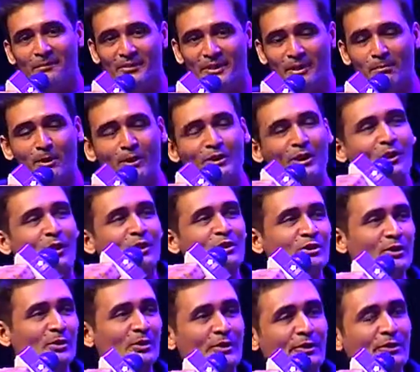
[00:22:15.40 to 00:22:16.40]
the book
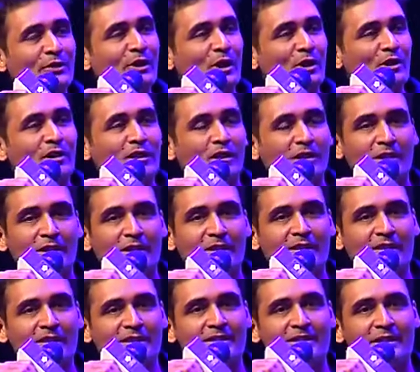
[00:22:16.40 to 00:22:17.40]
also, you talk, uh,
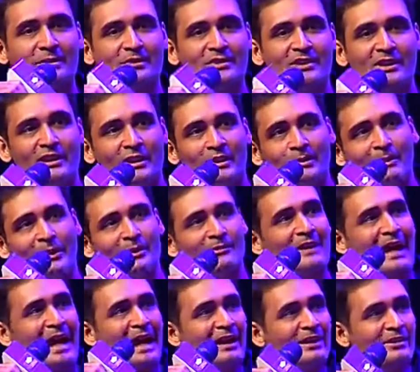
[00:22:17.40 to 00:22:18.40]
there was a little bit of
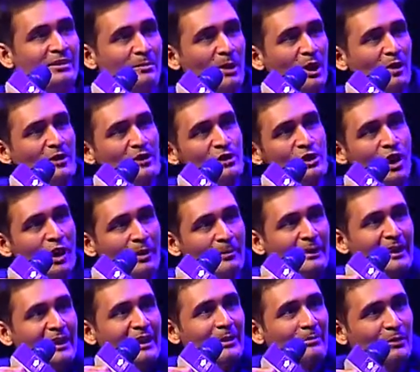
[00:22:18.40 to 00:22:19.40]
angst about not
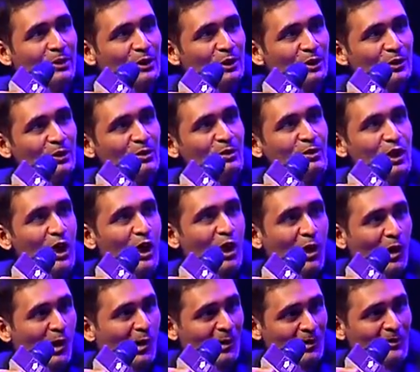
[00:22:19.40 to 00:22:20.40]
being able to do
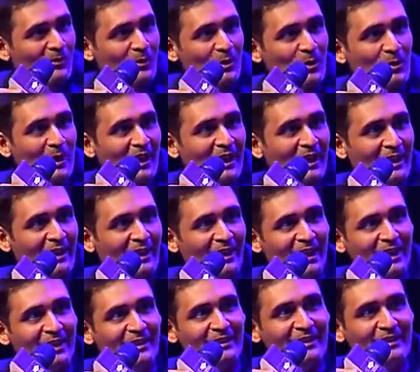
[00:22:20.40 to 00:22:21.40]
law for a while.
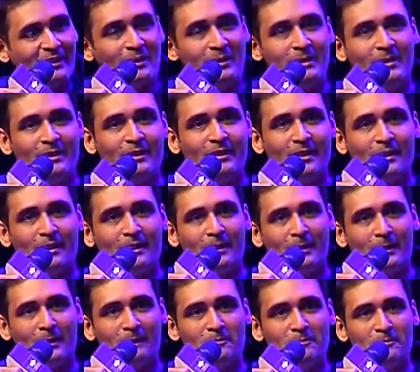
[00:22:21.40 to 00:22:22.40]
And
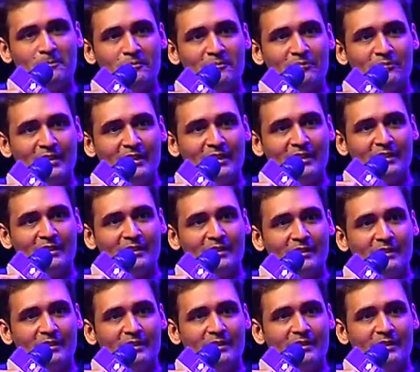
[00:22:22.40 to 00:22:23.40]
um,
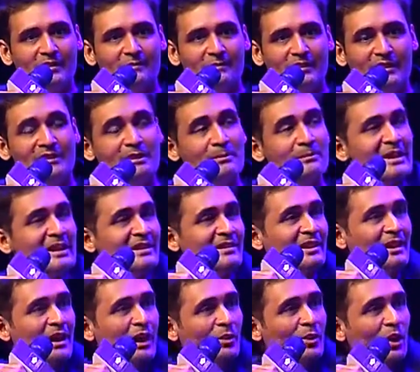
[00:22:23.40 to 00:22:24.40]
it's
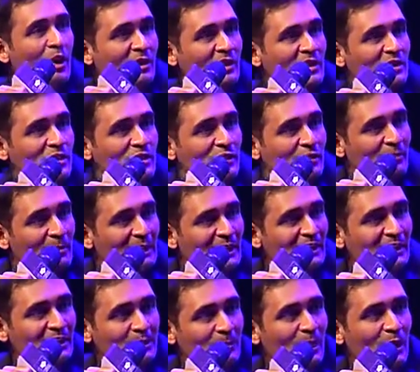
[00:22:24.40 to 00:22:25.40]
amazing how honest you've
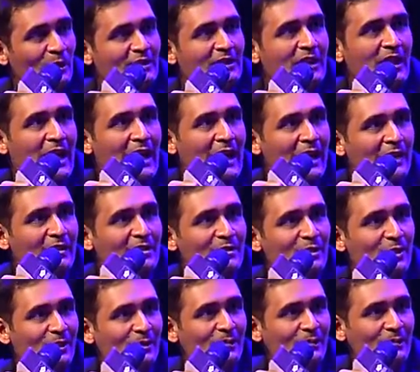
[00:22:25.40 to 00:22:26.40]
been about the angst
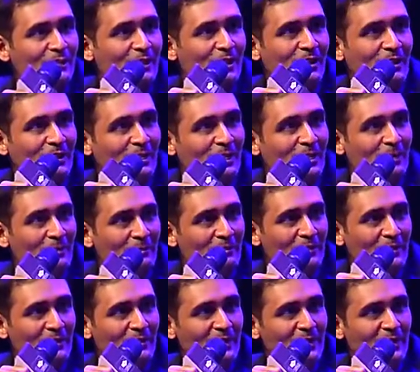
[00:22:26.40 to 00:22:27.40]
of, uh,
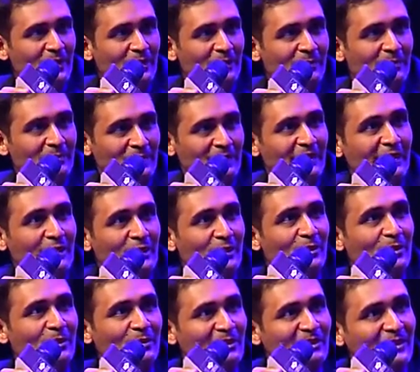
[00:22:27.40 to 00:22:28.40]
uh, like, you
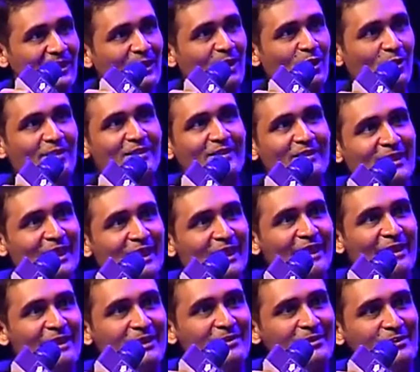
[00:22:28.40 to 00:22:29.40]
know, like
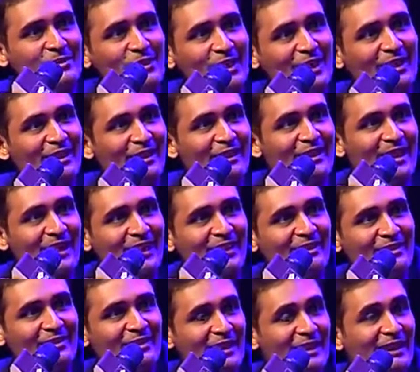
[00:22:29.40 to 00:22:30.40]
trying, trying again
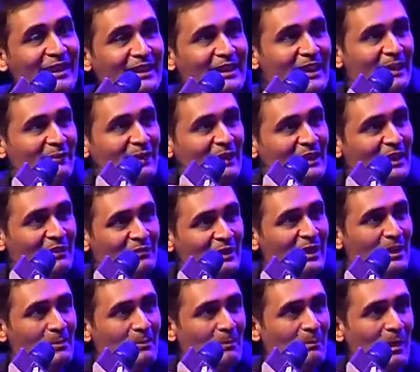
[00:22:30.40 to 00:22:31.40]
and trying and never giving
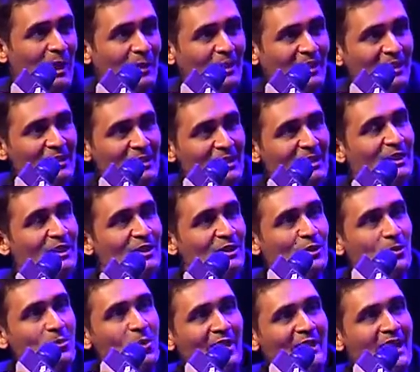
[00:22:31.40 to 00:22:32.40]
up about it. So
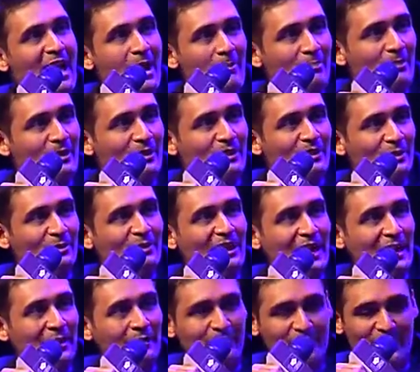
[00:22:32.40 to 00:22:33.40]
what happened to
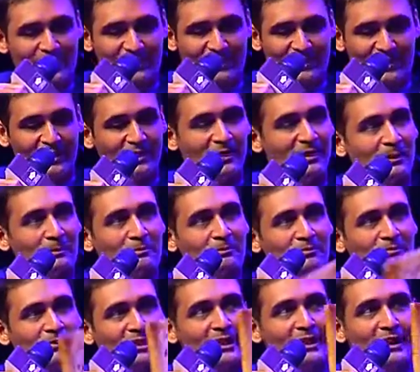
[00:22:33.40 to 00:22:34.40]
that? Because um,
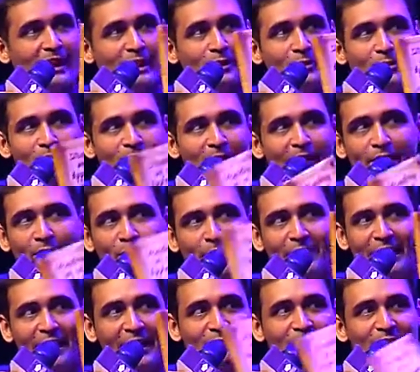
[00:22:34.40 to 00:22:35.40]
I couldn't find out
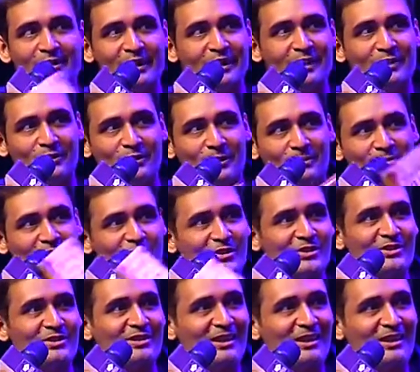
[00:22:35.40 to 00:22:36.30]
everything, so I'm just